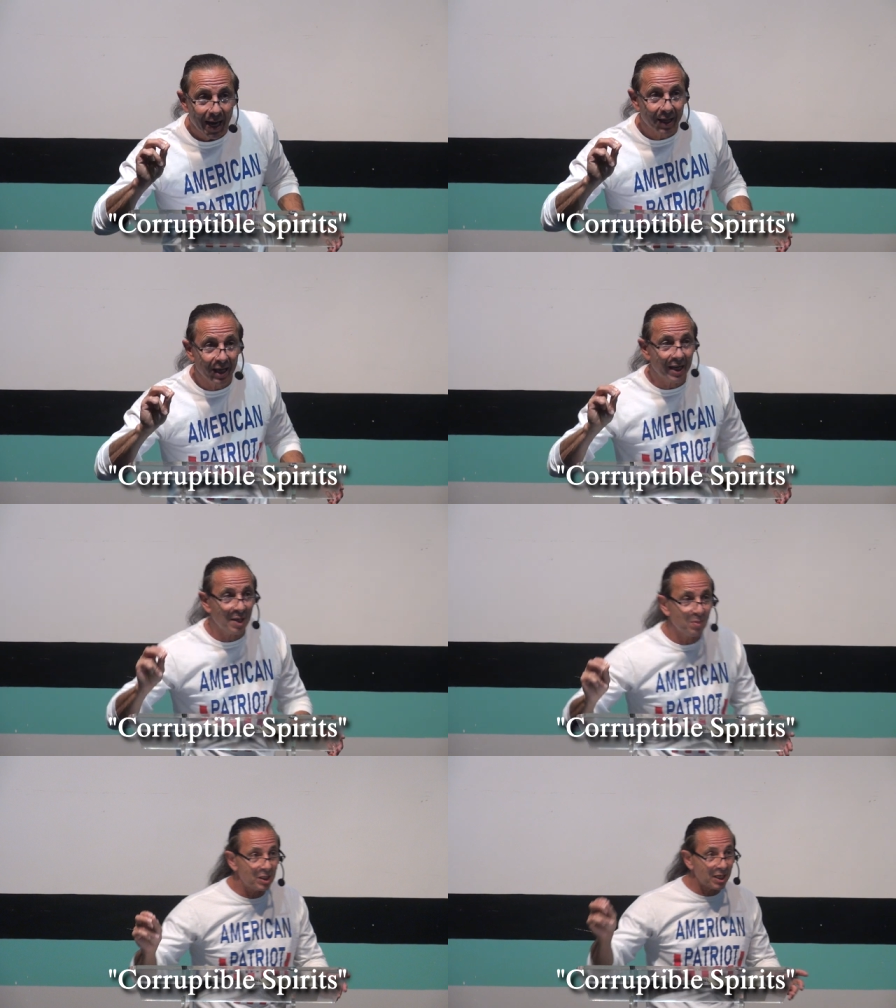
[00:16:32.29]
and they
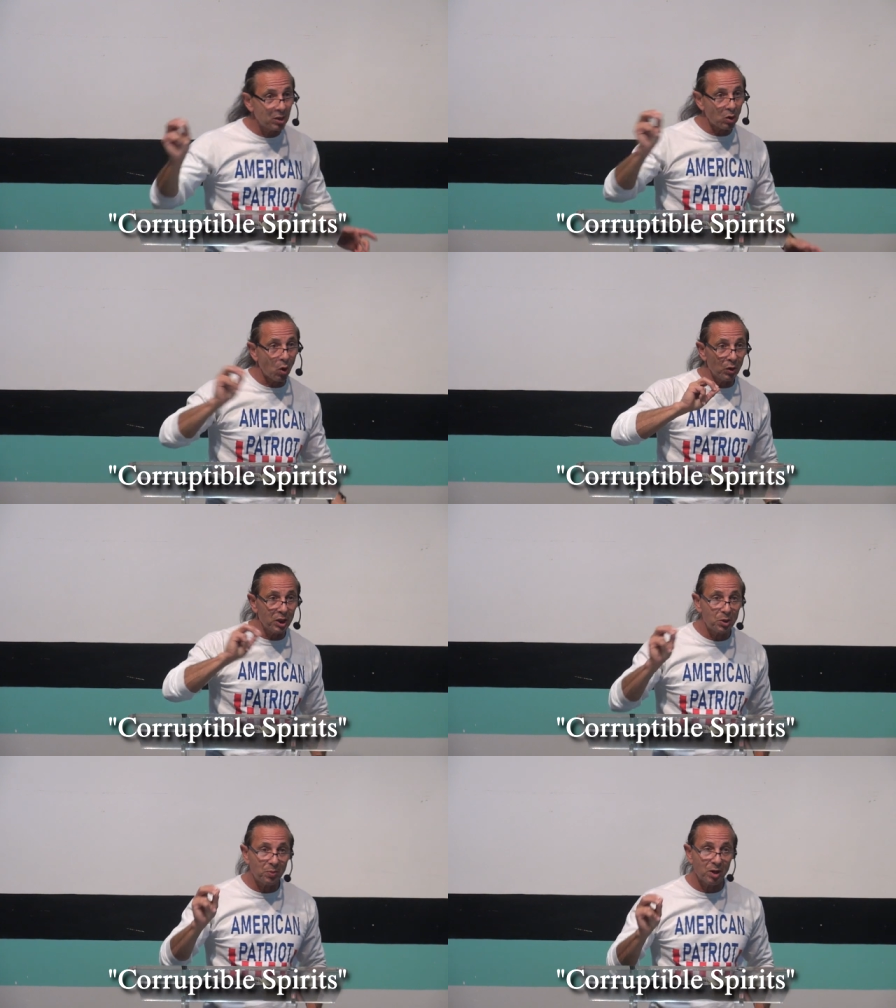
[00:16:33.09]
imitate the Holy
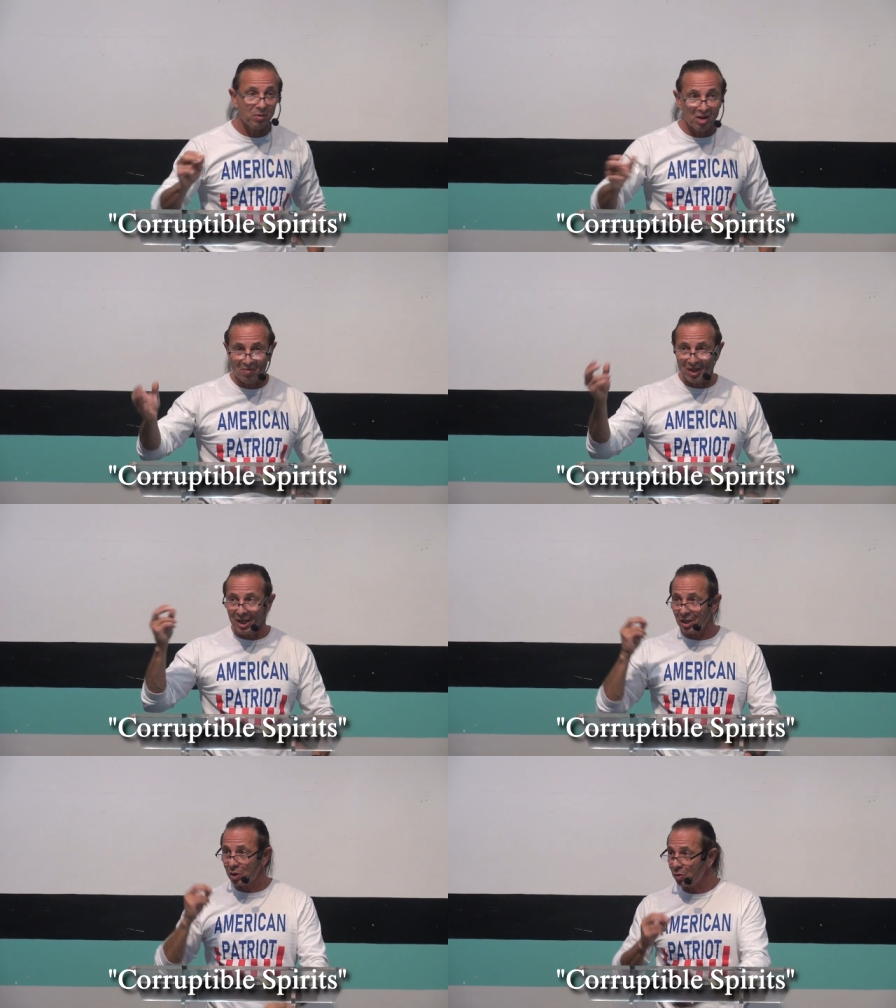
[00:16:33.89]
Spirit and they
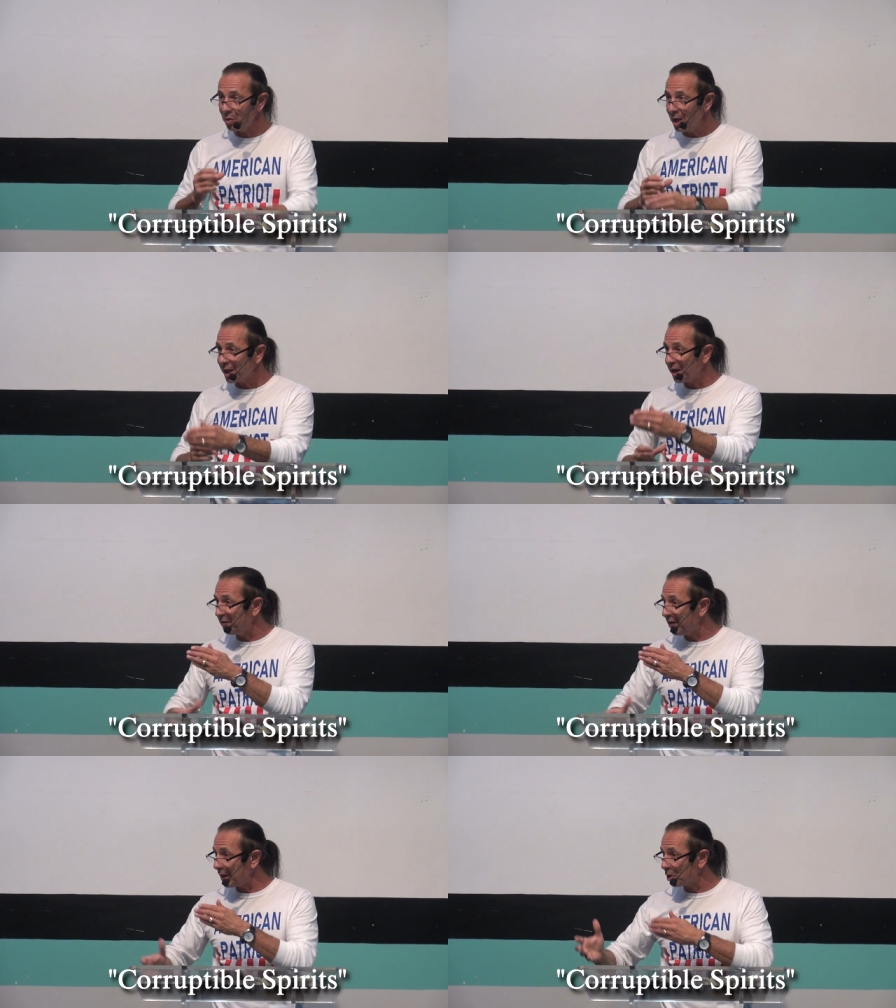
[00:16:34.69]
begin to
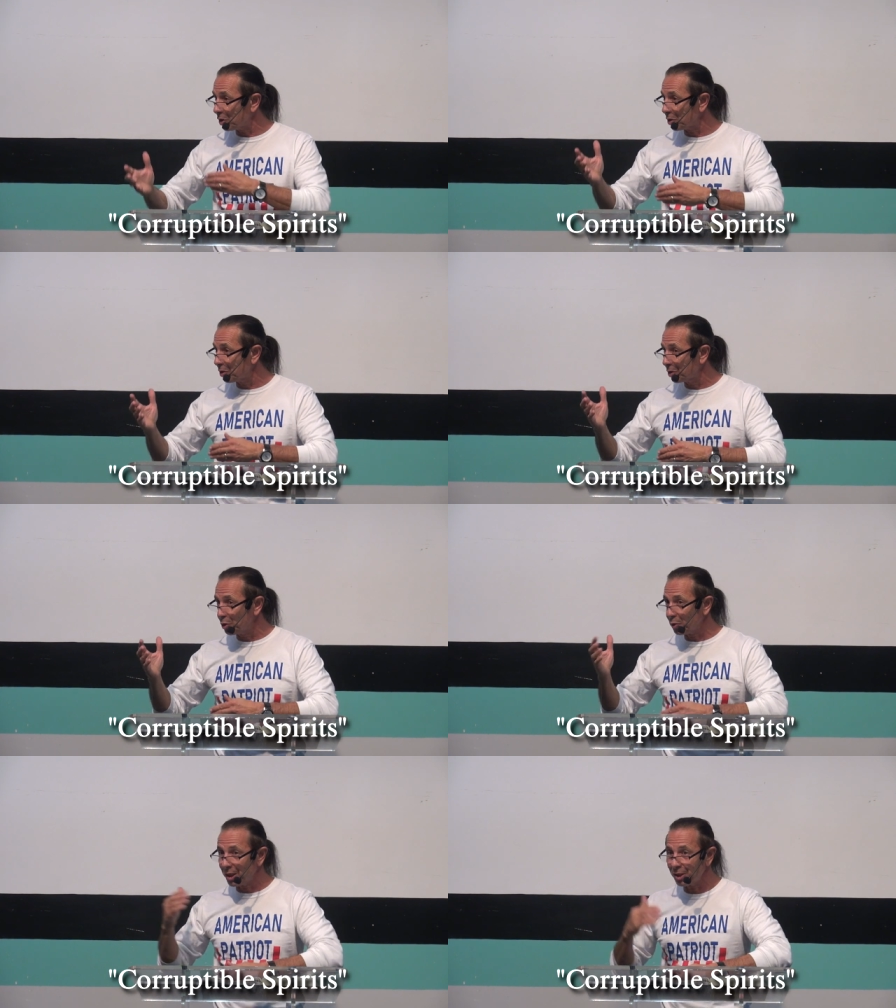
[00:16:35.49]
convince
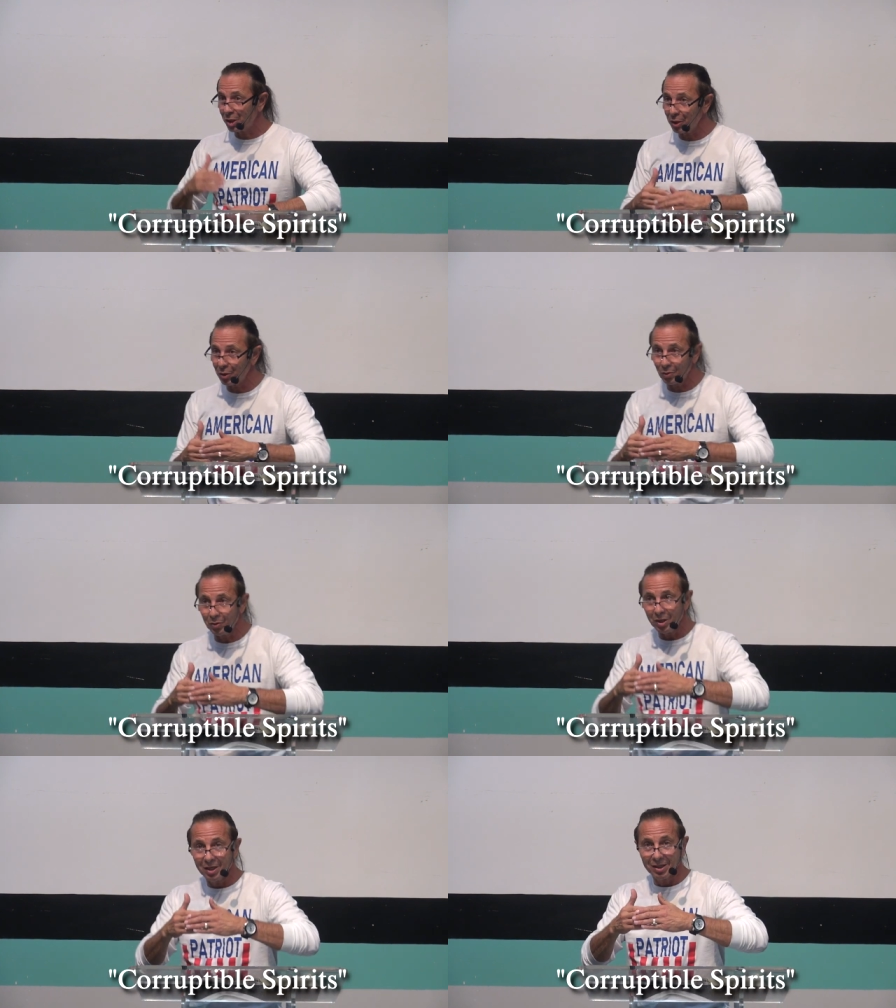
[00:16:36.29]
to continue
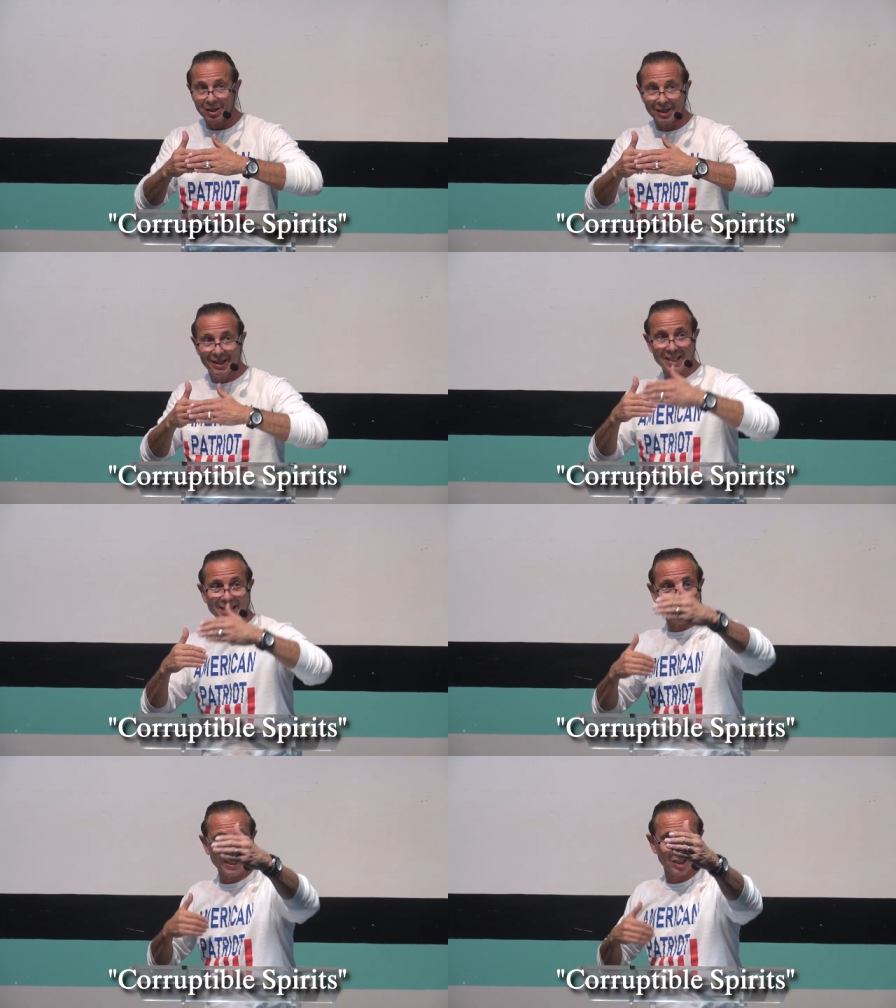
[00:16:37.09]
the
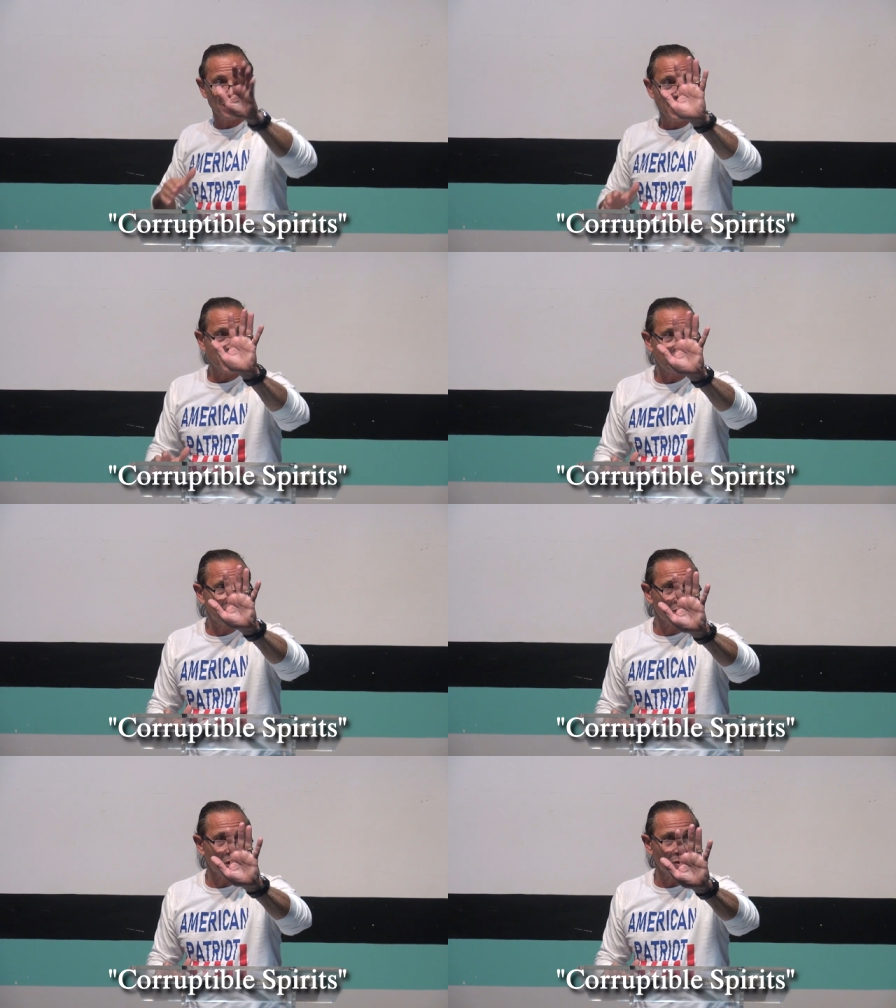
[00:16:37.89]
distance,
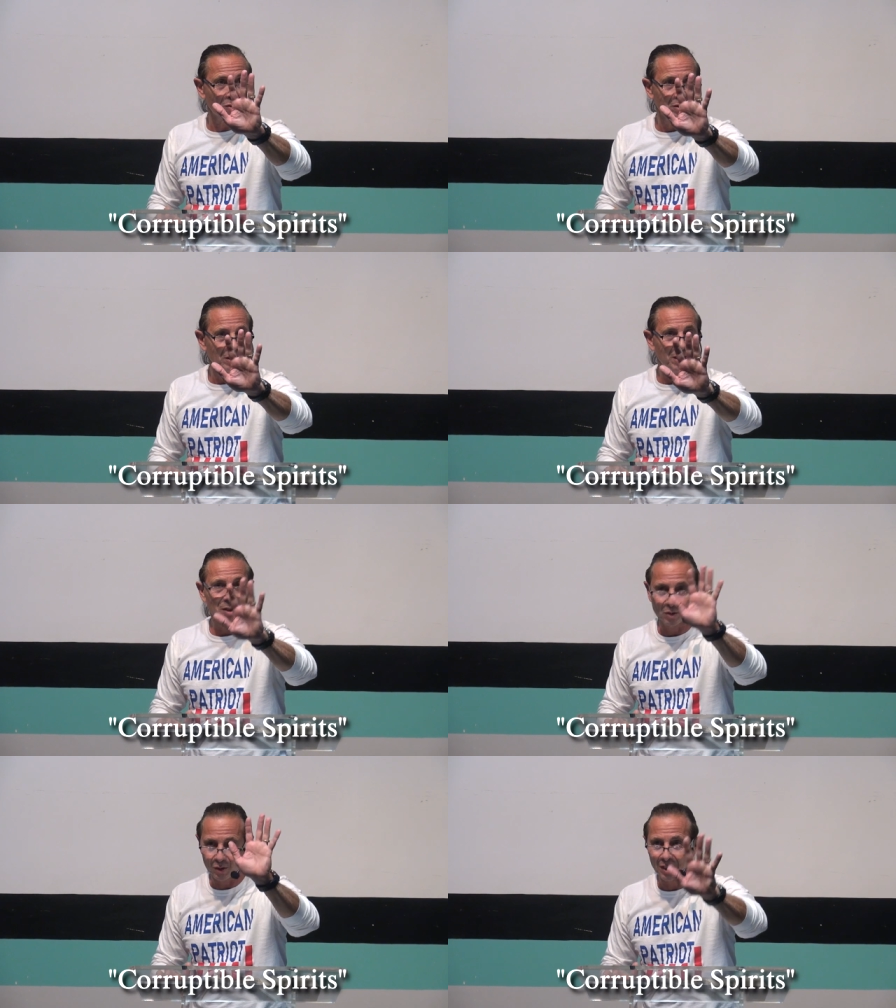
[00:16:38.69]
even though
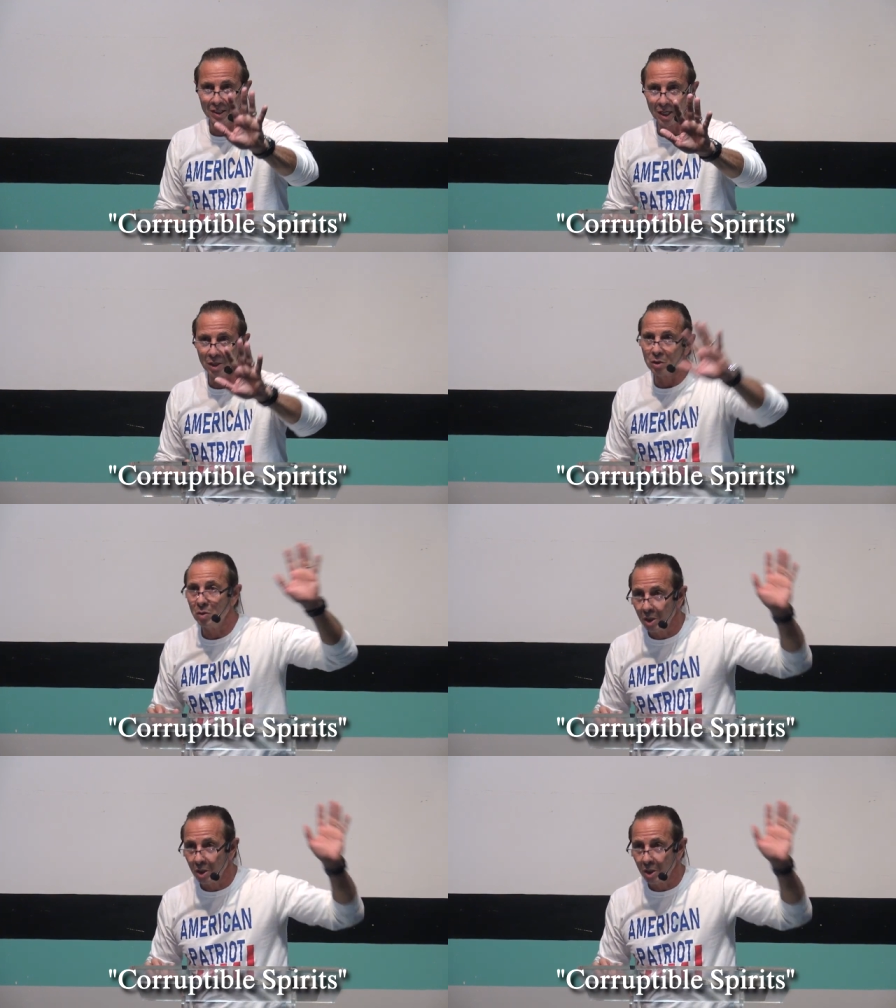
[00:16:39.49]
they're going to tell you,